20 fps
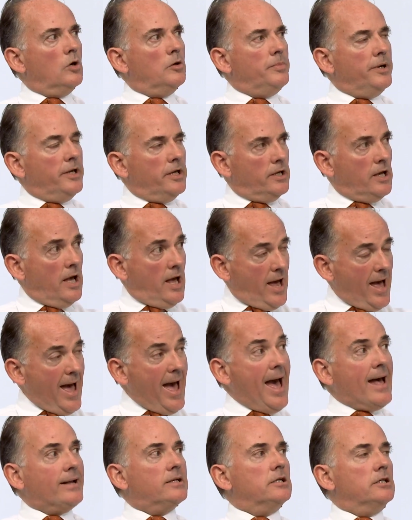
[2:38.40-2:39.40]
will be
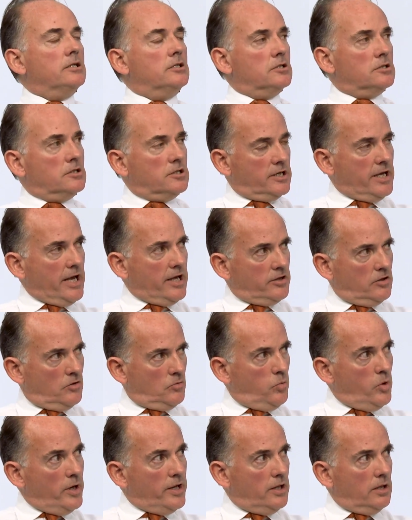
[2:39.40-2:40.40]
added together
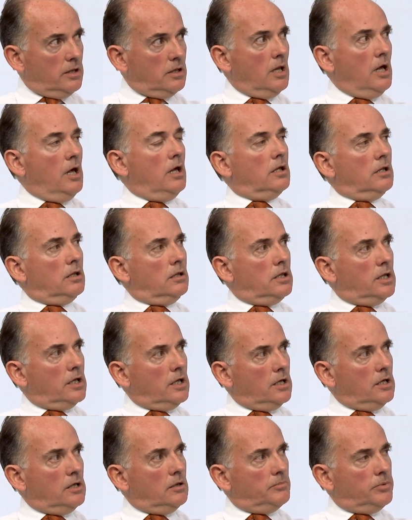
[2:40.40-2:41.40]
with
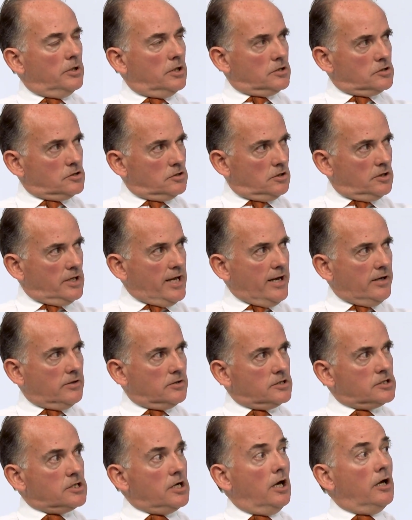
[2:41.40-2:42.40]
the personal
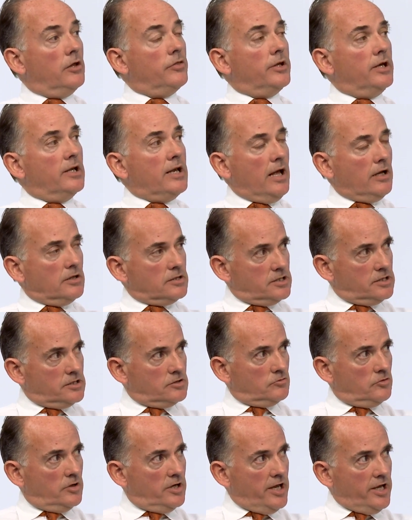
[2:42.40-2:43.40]
allowance, and the allowances
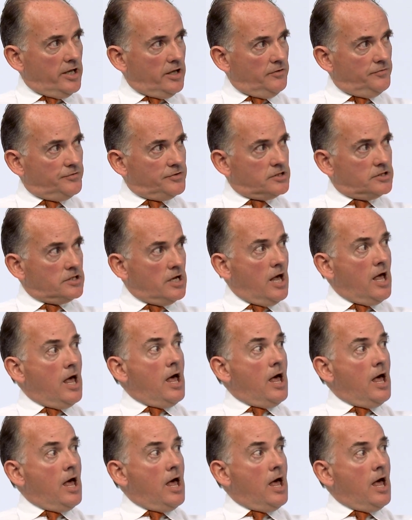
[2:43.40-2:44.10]
and reliefs